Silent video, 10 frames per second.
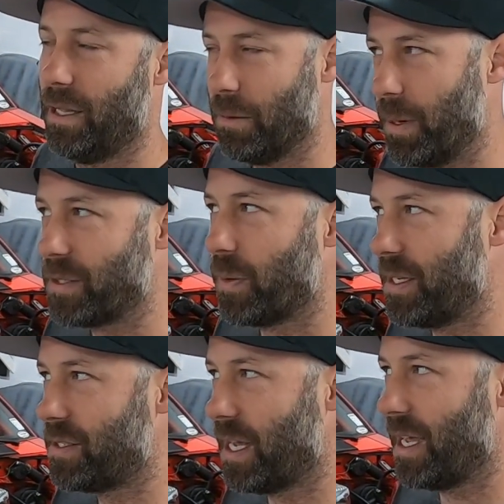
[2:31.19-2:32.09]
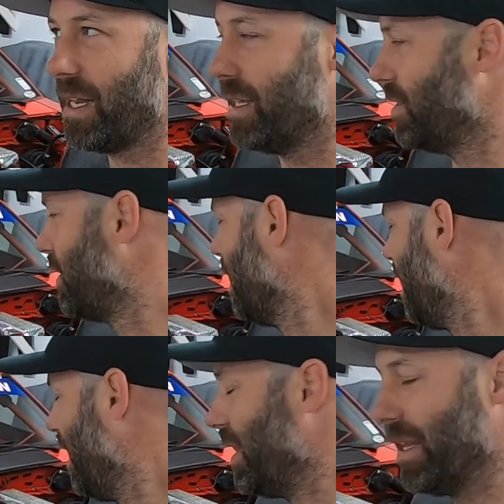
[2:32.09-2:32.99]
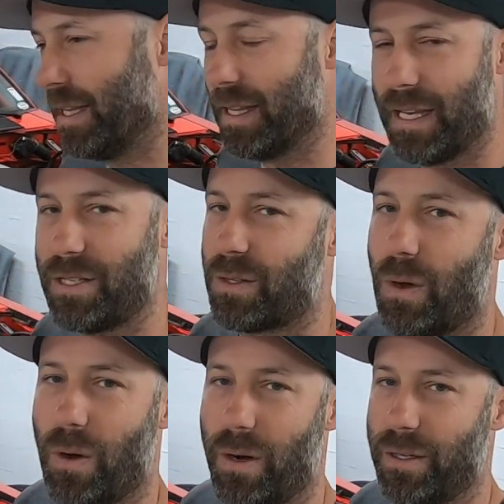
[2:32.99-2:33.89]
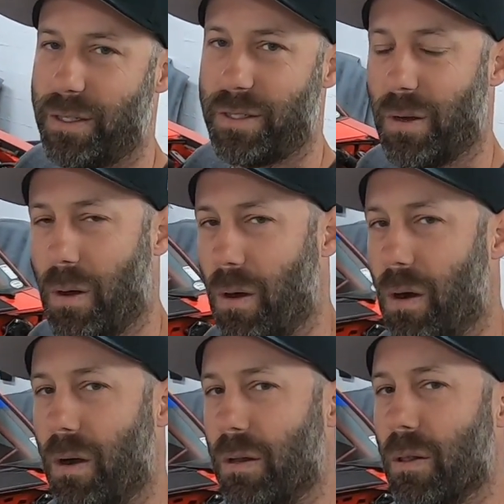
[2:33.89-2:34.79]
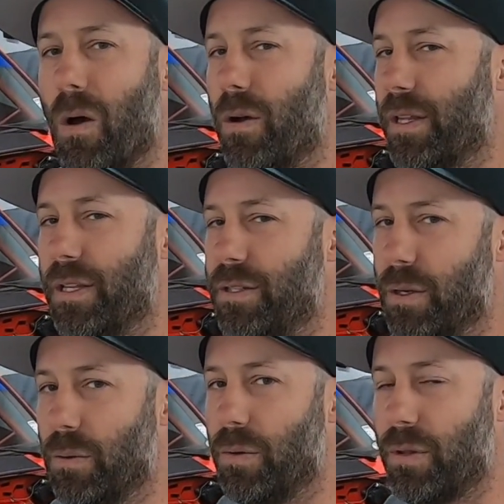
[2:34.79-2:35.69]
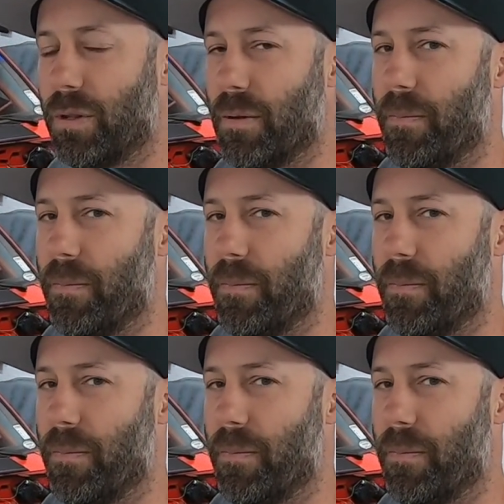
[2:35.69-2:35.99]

the best way to say it is these cars are long in the tooth.